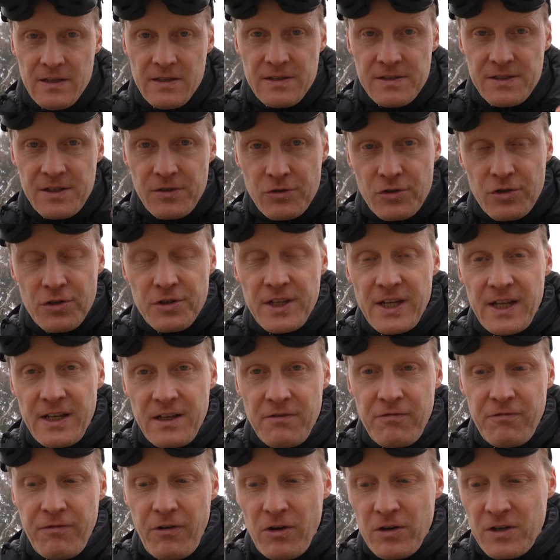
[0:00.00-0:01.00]
So today
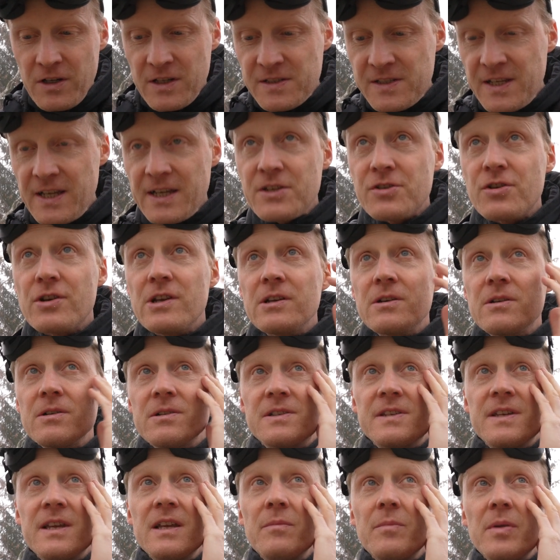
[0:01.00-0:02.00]
the fog is actually a
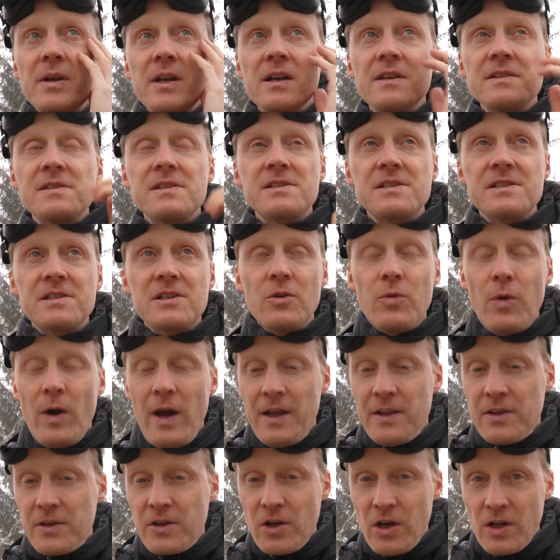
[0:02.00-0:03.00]
good thing because it's
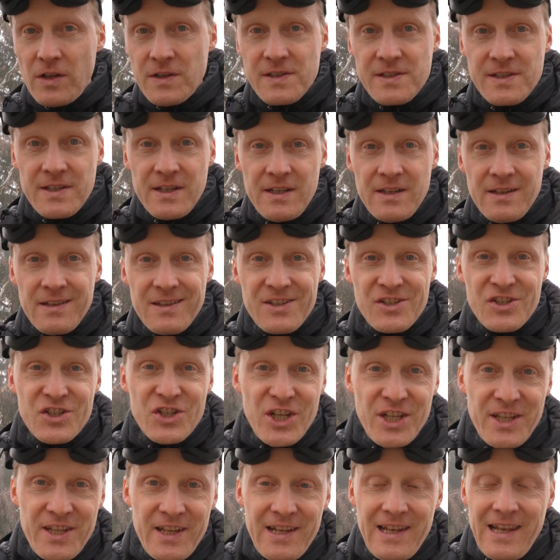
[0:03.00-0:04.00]
quite constant,
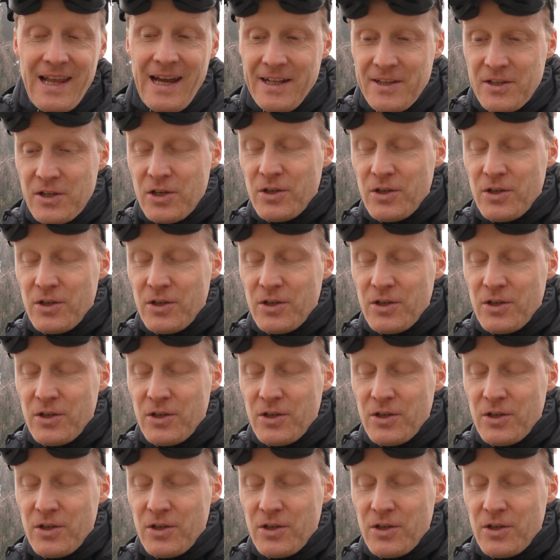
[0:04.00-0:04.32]
shitty light